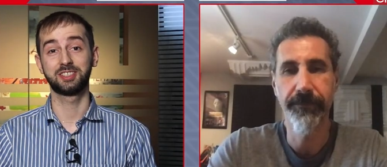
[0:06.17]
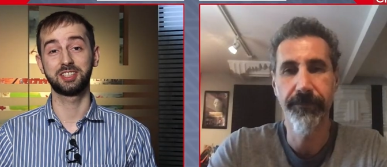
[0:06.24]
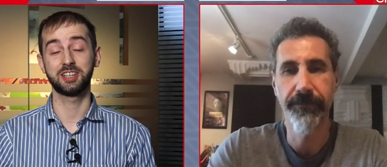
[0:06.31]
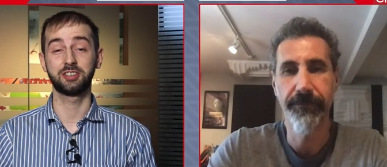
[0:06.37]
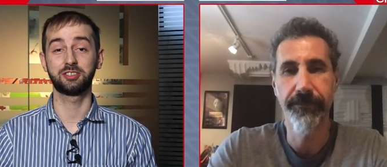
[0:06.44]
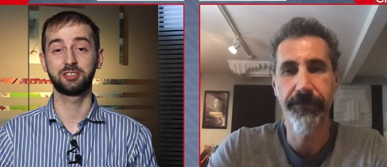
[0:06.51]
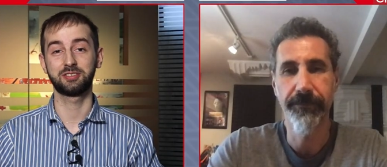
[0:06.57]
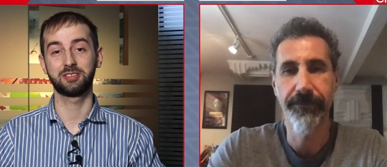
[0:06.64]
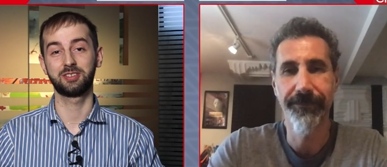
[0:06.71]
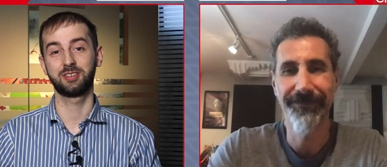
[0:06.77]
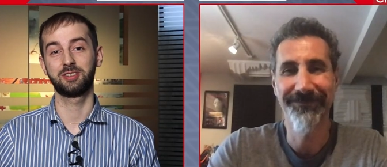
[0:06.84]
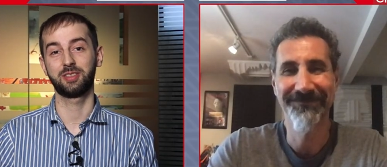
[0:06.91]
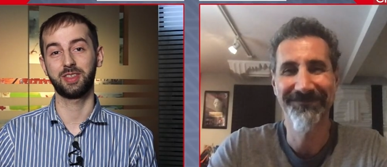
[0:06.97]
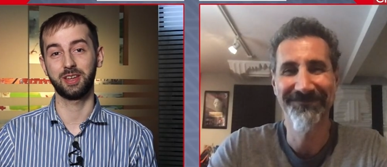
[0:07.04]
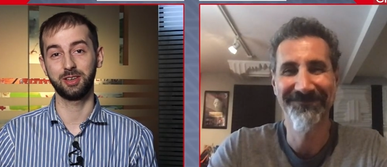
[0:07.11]
Speaker 1: Serj,
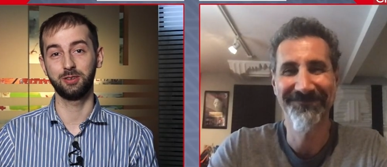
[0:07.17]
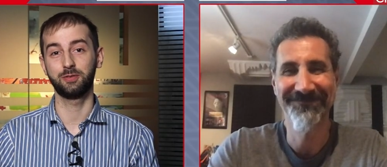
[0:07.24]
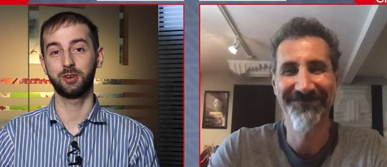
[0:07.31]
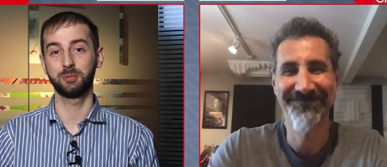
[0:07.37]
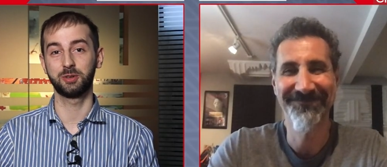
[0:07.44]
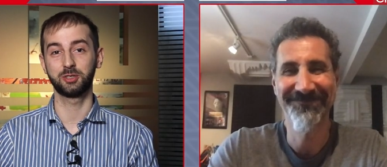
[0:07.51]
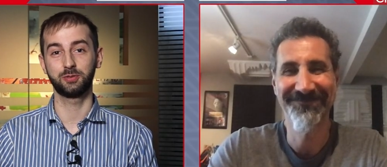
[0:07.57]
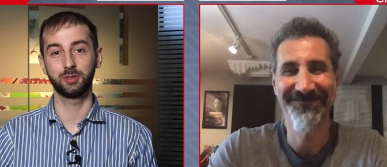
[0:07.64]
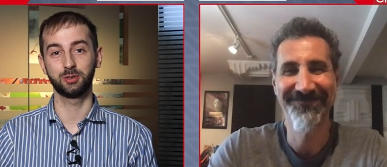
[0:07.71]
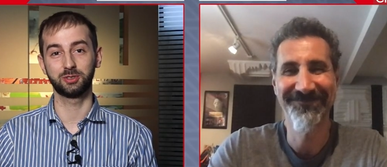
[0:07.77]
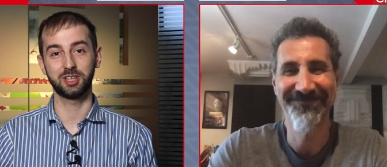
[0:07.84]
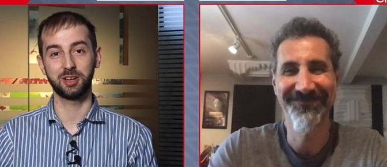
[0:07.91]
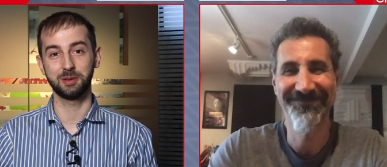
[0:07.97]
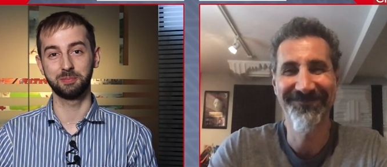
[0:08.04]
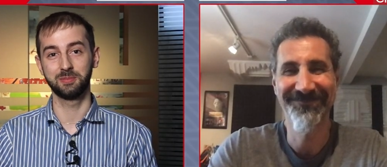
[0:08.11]
thank you very much for your
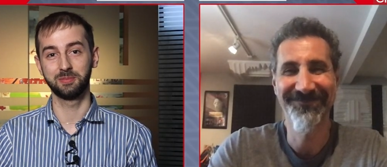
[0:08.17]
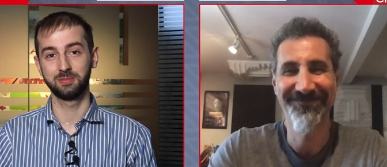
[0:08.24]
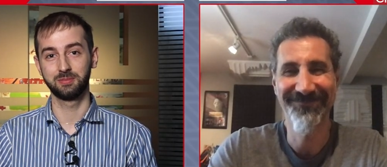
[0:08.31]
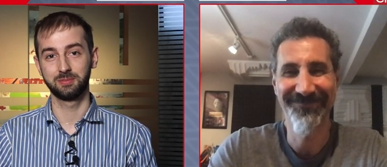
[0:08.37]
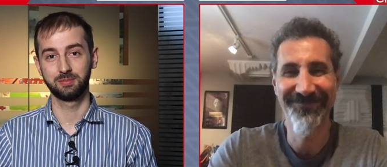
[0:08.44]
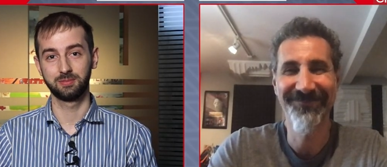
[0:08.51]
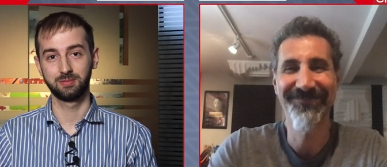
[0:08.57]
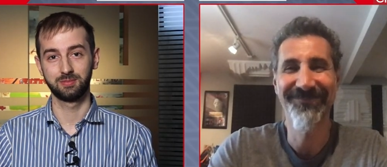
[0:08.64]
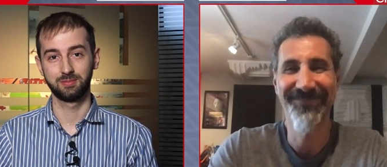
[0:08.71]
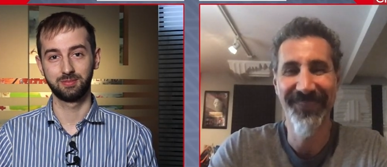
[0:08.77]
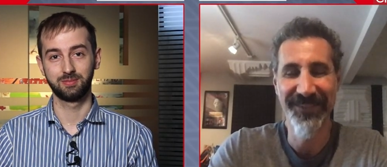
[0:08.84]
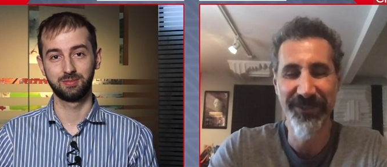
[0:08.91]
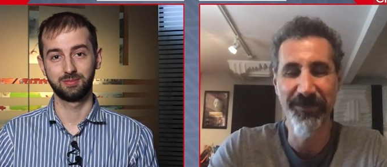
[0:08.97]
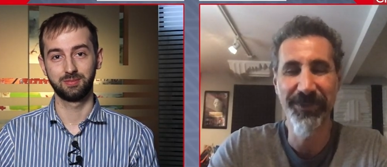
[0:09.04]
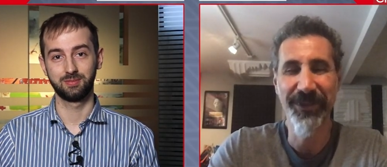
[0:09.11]
time.
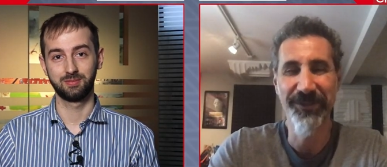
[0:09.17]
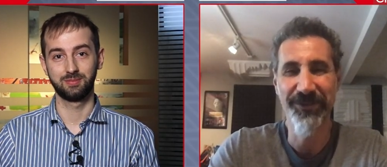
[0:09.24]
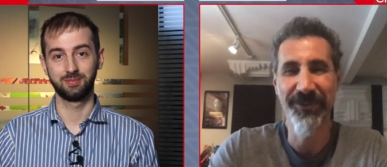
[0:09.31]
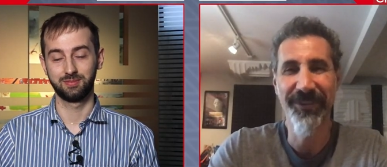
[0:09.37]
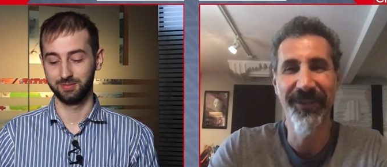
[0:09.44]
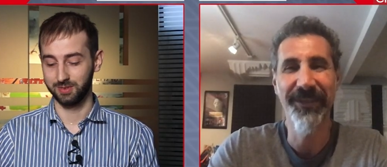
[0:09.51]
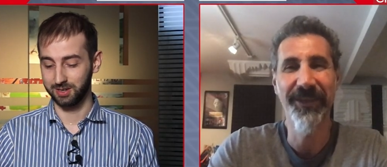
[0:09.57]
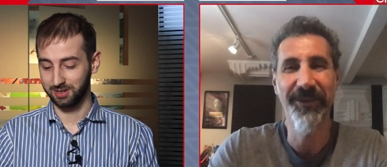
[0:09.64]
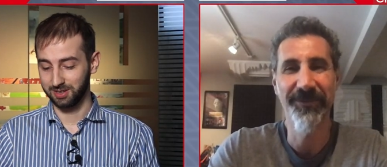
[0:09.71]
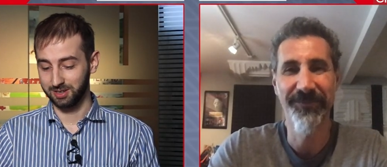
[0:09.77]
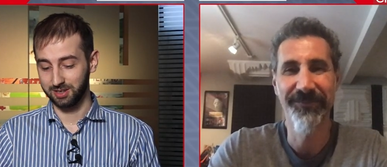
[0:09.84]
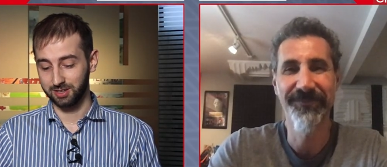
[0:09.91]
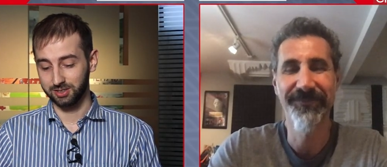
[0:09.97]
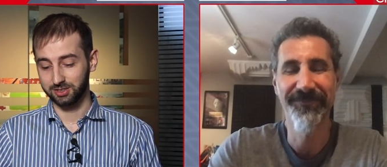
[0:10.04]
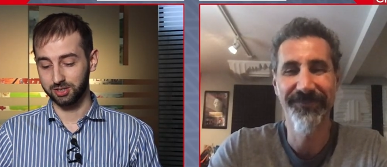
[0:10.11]
Speaker 2: It's a pleasure. Thank you.
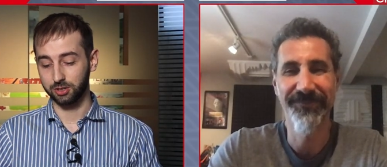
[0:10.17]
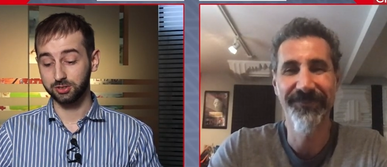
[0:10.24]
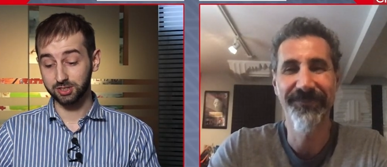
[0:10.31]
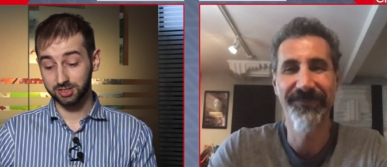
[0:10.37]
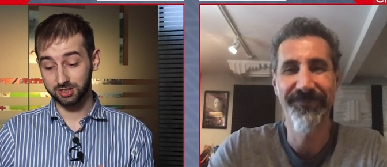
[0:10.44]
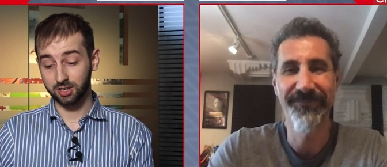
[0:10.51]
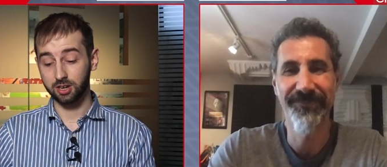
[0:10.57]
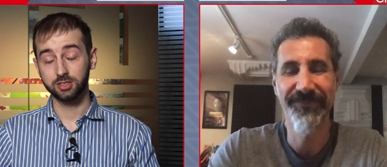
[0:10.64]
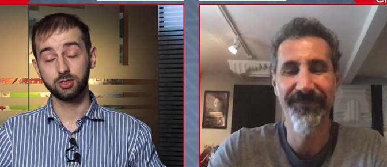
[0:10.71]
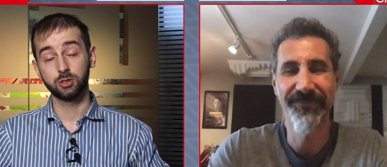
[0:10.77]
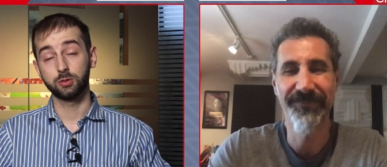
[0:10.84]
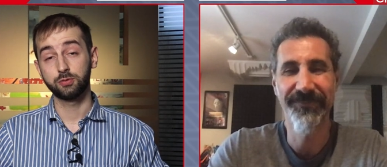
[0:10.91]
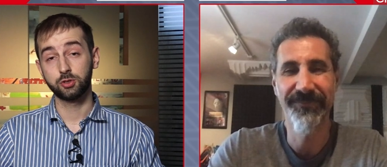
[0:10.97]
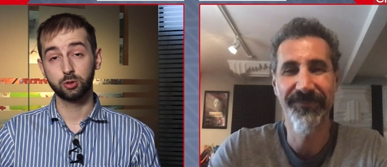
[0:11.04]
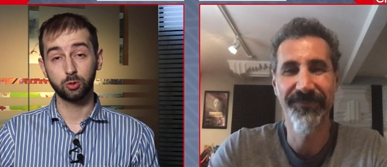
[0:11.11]
Speaker 1: So to start
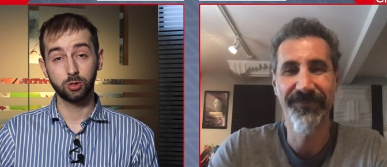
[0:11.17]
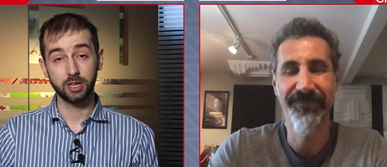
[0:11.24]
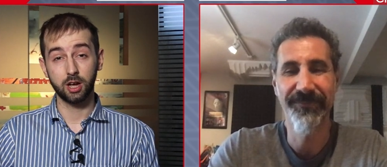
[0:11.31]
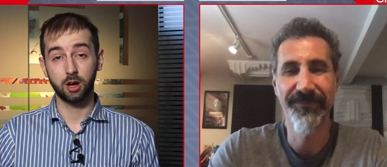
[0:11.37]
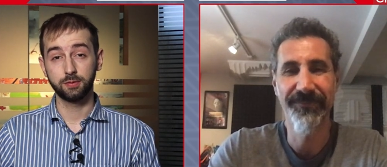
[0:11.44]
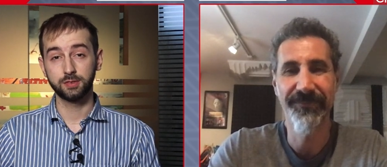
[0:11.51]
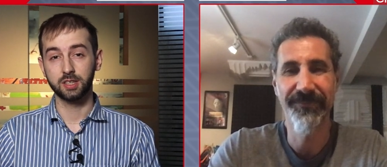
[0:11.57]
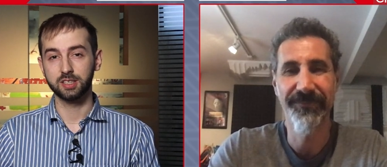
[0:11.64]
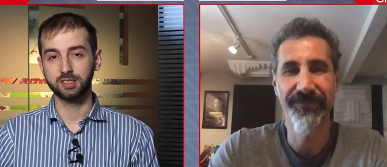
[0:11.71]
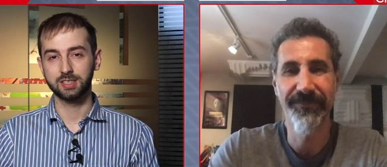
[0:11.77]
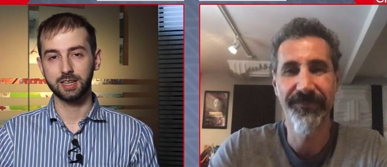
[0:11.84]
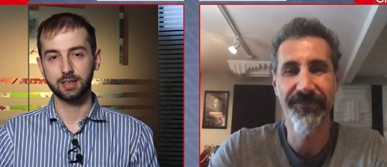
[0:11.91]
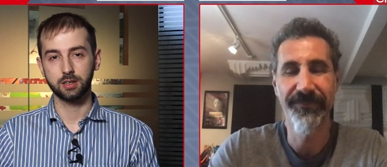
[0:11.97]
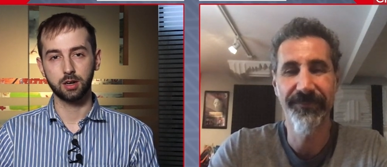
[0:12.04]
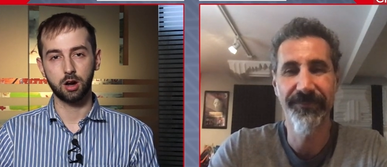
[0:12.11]
off, shortly after the
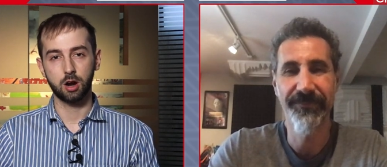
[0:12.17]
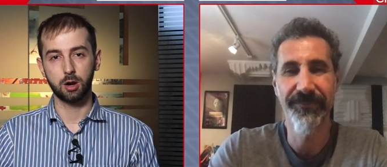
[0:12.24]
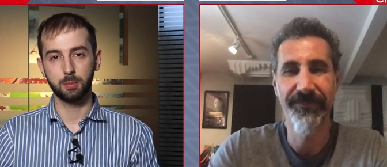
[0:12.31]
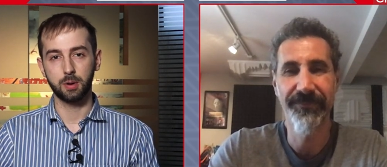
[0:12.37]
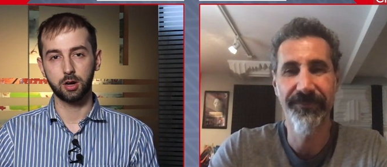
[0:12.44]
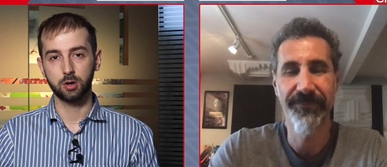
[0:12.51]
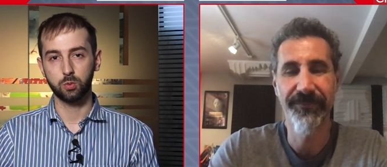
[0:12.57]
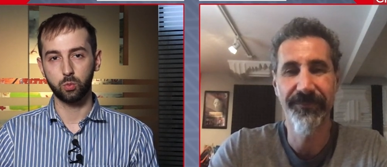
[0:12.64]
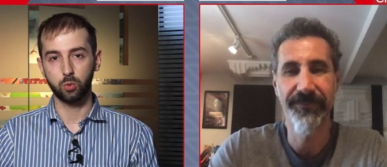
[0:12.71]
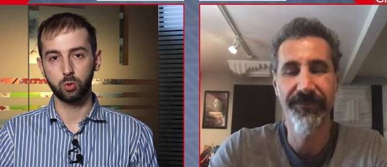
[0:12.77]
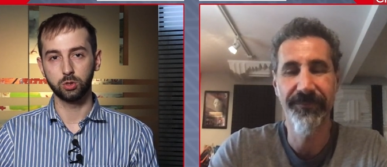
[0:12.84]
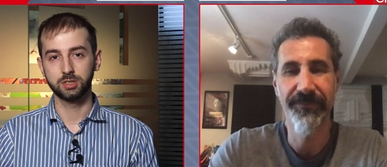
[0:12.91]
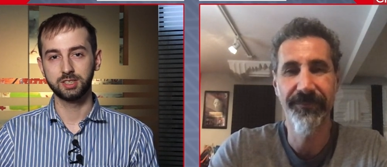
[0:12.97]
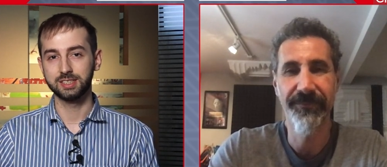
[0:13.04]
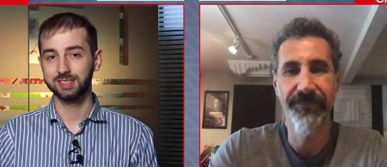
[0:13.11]
Second Karabakh
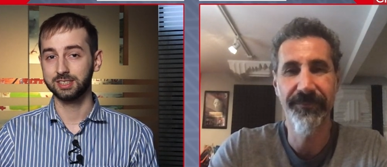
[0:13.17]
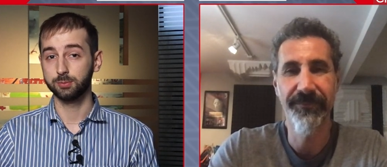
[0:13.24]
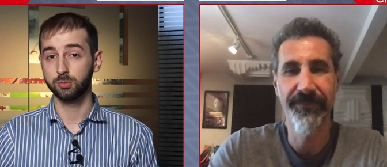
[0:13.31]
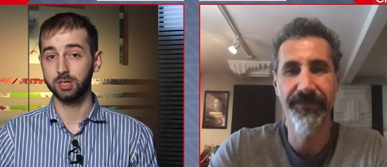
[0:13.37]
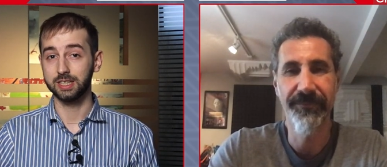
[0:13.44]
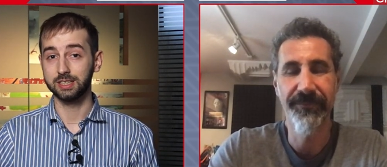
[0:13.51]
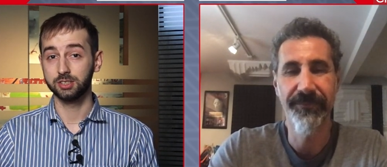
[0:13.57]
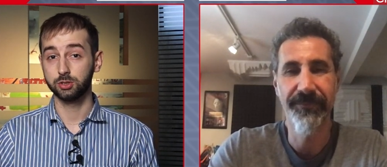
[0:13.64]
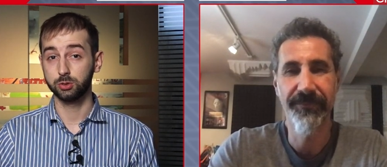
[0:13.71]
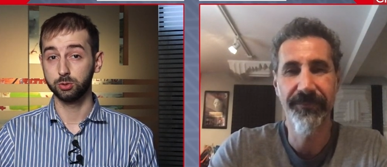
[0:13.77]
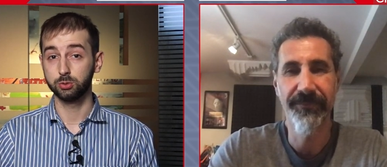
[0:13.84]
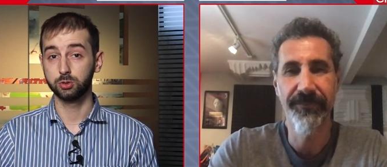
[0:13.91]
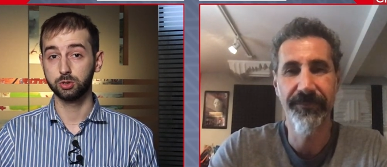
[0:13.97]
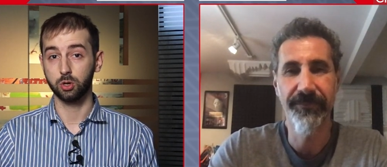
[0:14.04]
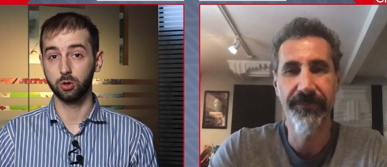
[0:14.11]
War, System released two
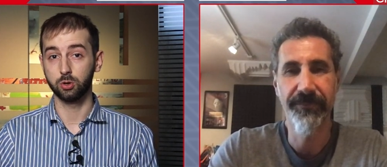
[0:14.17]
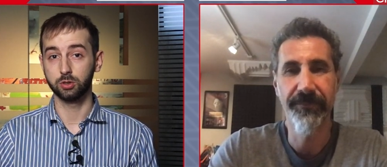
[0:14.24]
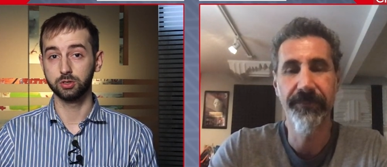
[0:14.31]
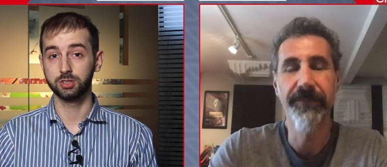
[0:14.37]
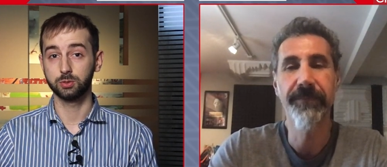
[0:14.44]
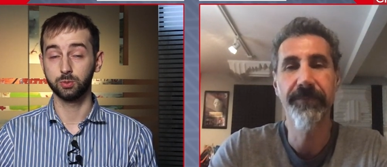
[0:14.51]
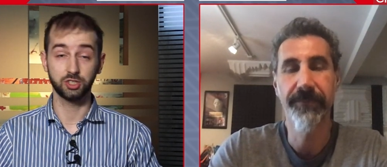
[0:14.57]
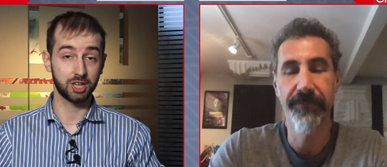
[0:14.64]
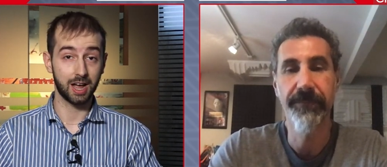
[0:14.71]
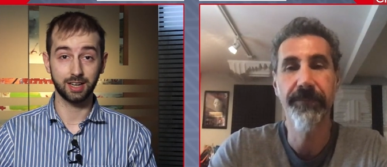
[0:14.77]
songs, which it